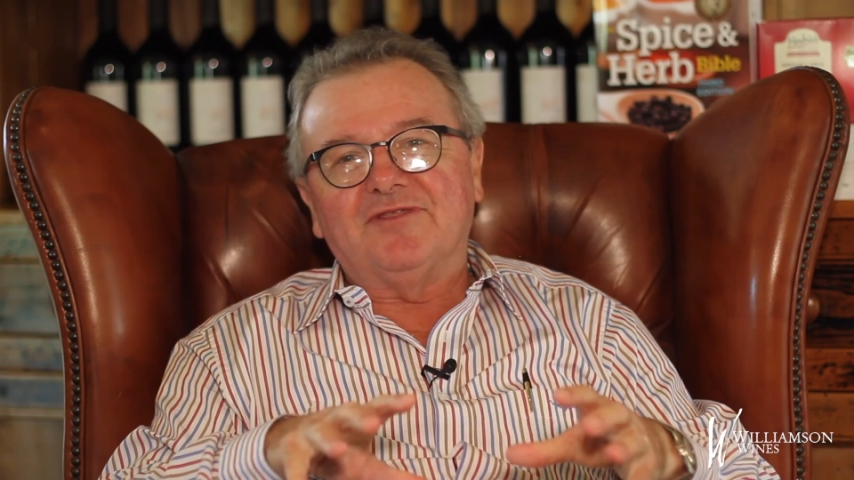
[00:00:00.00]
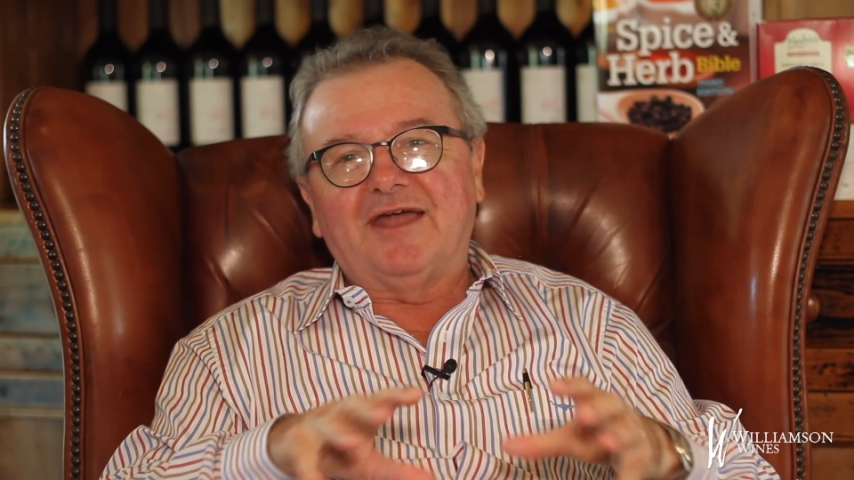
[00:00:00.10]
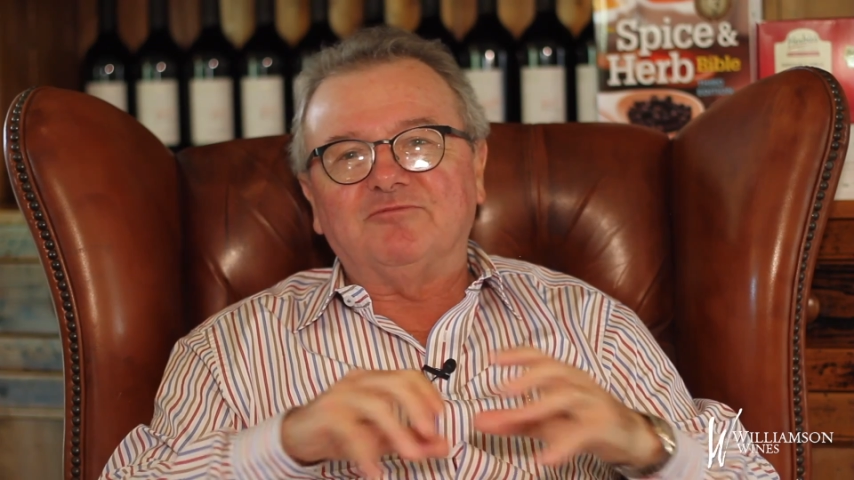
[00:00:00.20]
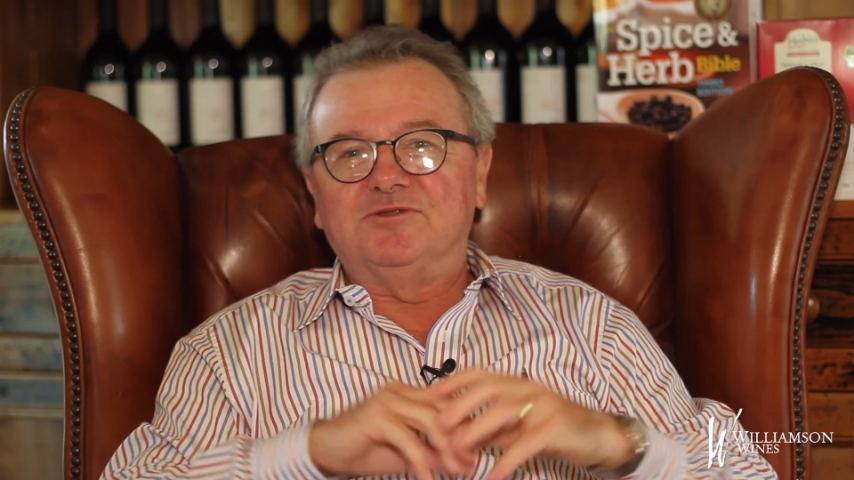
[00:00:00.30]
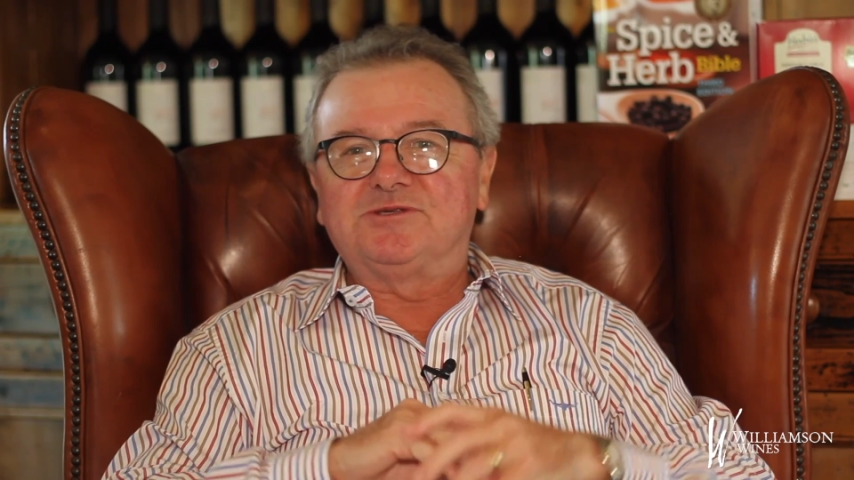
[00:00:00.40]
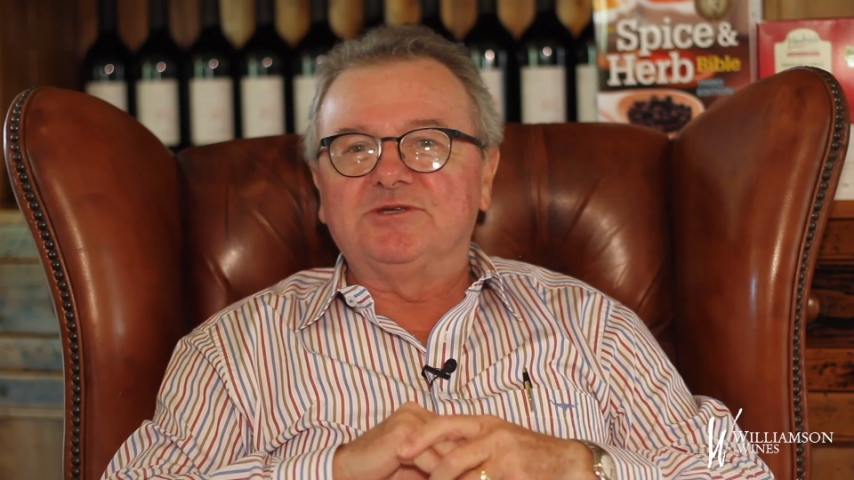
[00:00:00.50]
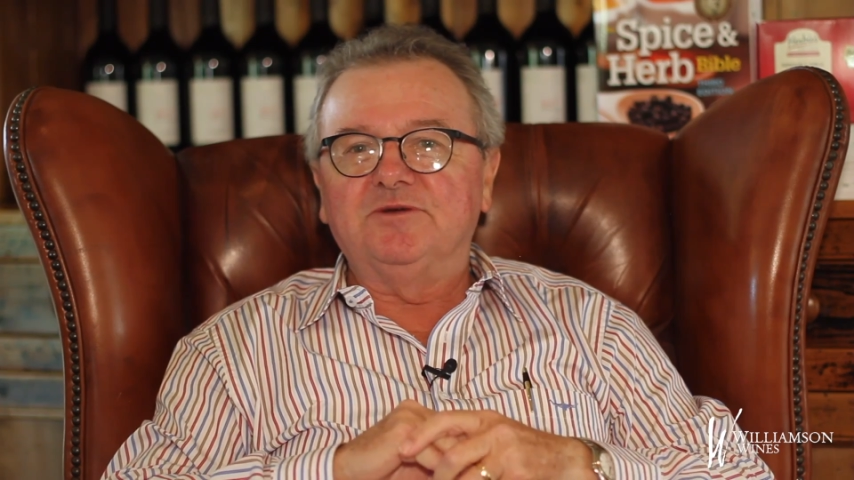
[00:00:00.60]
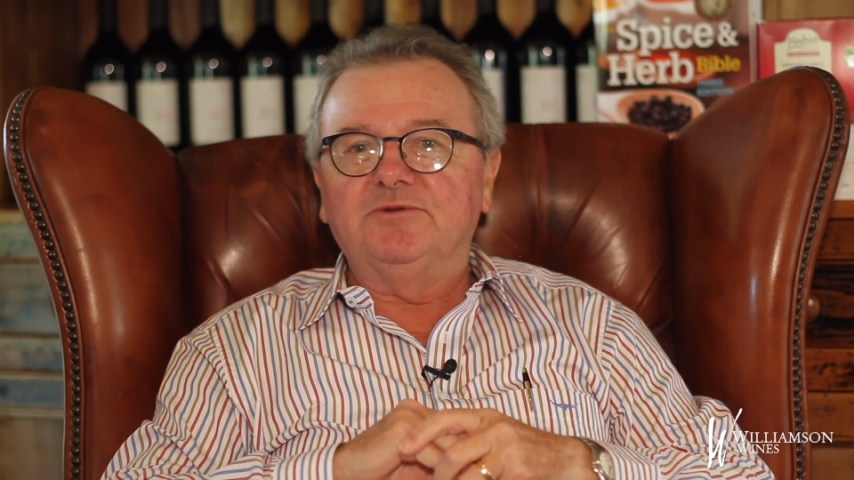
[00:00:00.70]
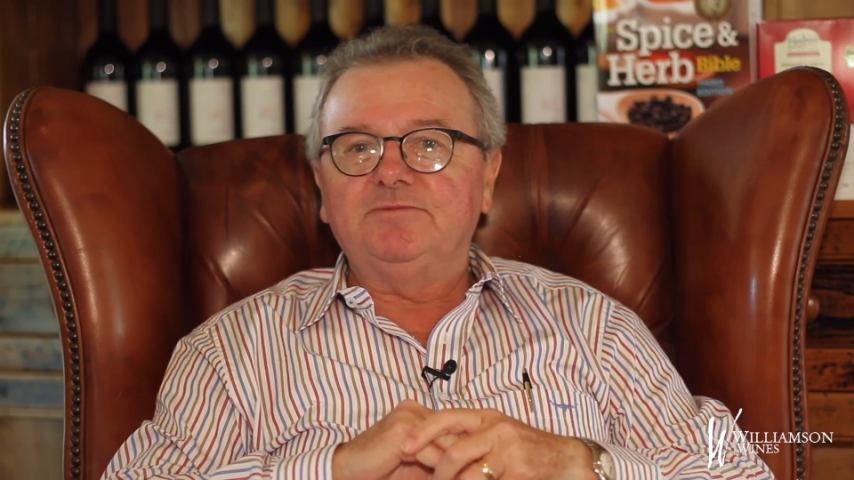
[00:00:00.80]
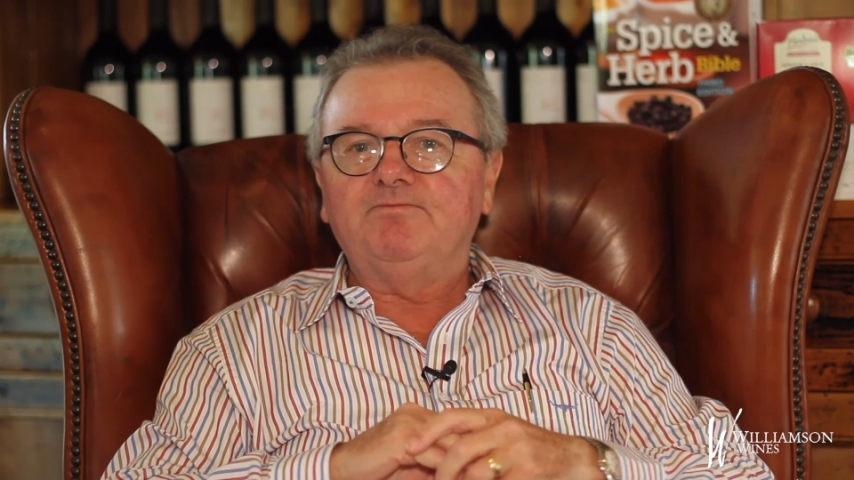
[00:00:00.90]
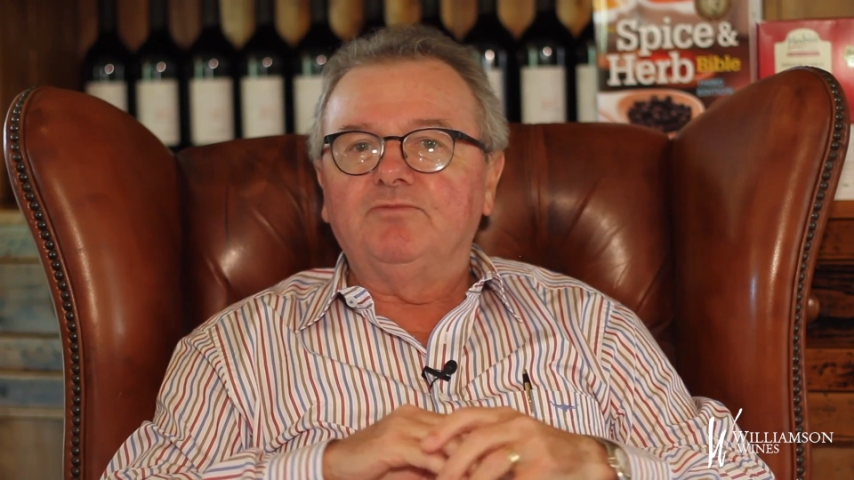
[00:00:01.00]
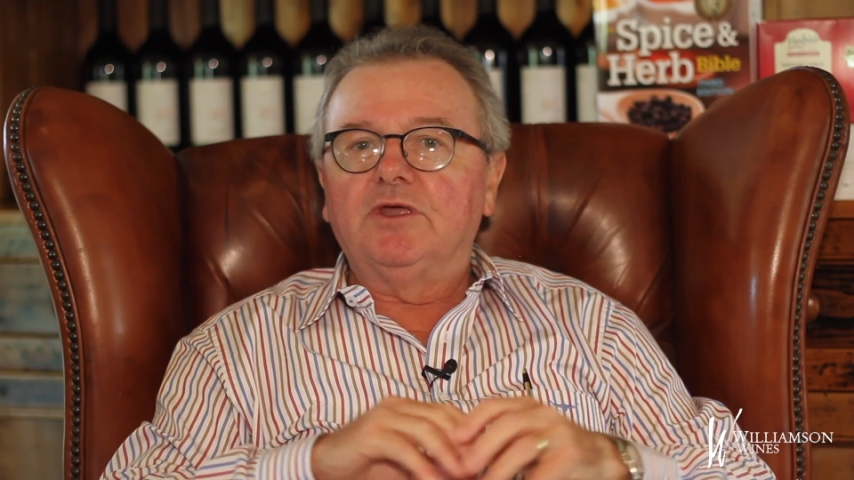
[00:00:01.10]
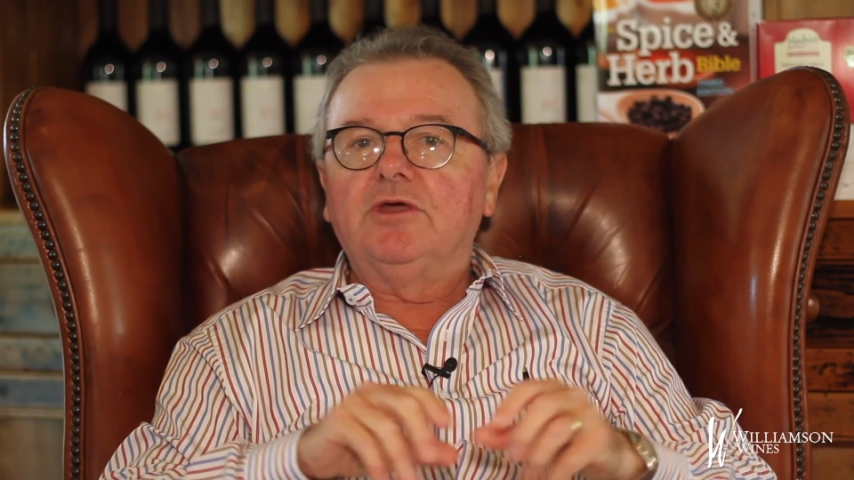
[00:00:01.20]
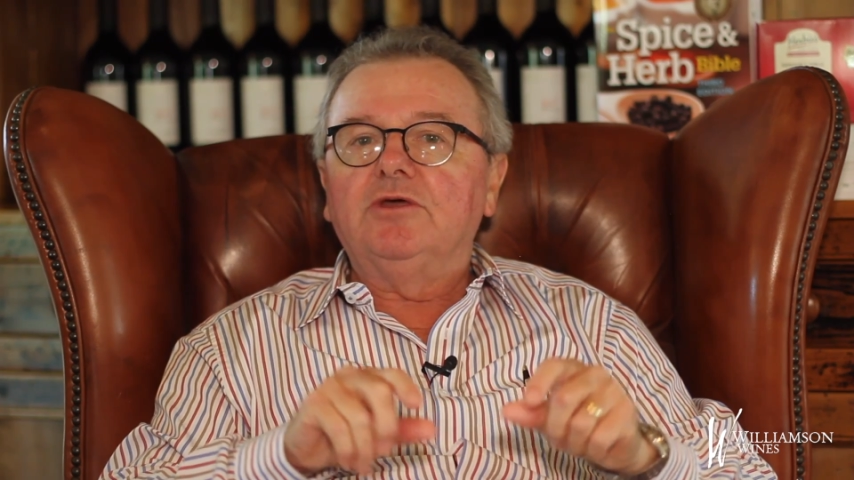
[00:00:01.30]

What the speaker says: that with cinnamon,